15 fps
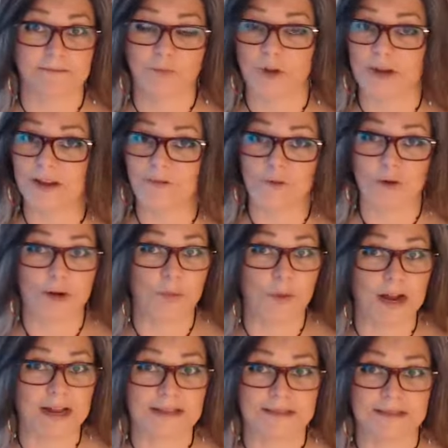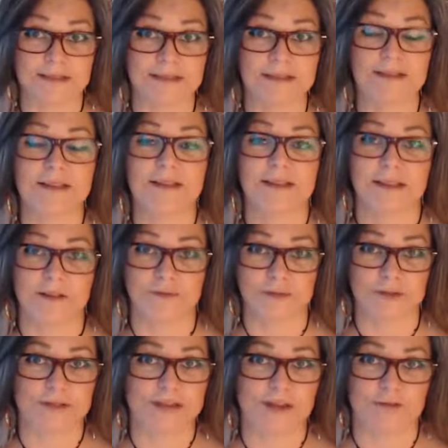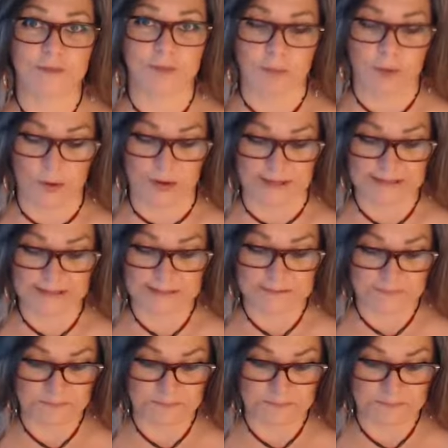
whatever it was, give yourself a point.